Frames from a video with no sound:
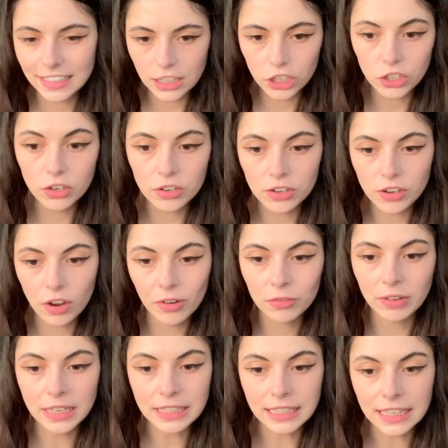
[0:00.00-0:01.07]
You're
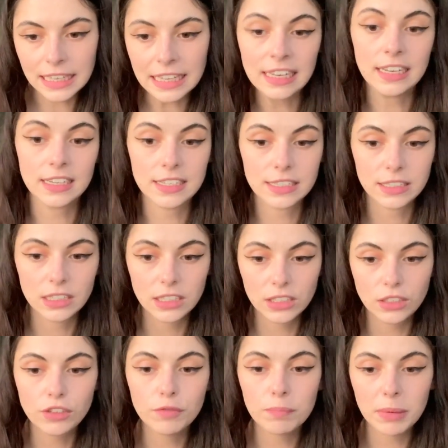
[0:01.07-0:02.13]
already in it.
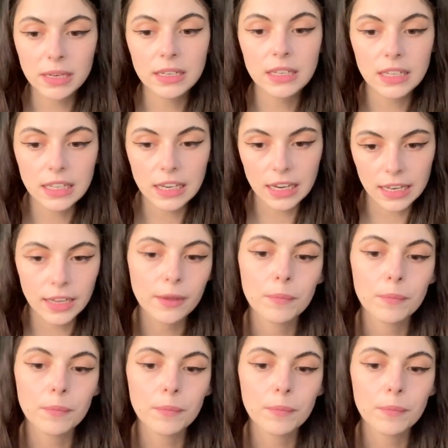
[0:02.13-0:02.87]
You've been healing.